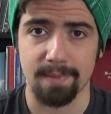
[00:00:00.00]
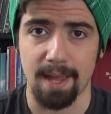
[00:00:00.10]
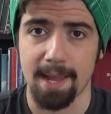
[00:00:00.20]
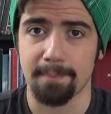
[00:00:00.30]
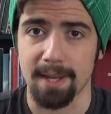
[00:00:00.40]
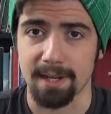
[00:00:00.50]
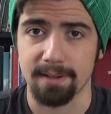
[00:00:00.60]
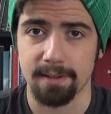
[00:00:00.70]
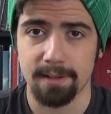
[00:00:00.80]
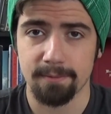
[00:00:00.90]
Ant-Man
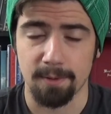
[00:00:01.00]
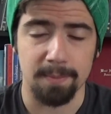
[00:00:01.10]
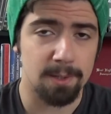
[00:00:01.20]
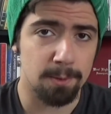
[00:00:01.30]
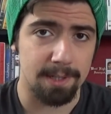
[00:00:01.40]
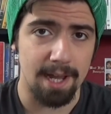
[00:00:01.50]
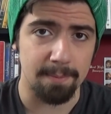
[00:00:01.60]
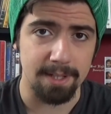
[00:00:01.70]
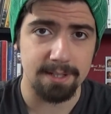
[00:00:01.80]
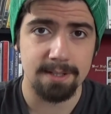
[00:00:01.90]
from the old
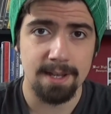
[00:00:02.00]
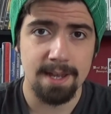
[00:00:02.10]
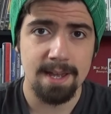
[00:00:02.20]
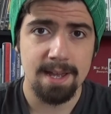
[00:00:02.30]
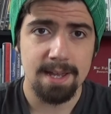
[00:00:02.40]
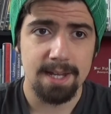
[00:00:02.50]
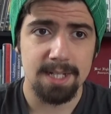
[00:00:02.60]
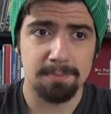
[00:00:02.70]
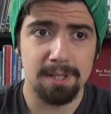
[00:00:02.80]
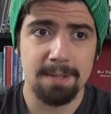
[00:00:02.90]
comics,
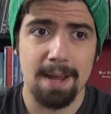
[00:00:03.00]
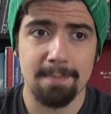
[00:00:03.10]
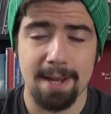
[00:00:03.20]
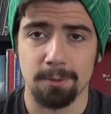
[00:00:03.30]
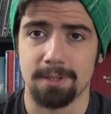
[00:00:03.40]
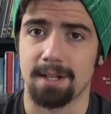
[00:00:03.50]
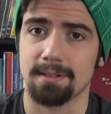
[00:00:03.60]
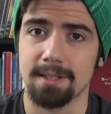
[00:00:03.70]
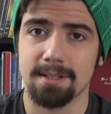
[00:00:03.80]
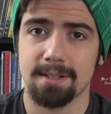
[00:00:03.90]
is played by Michael
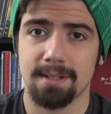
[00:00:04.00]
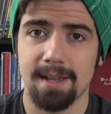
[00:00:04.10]
Douglas.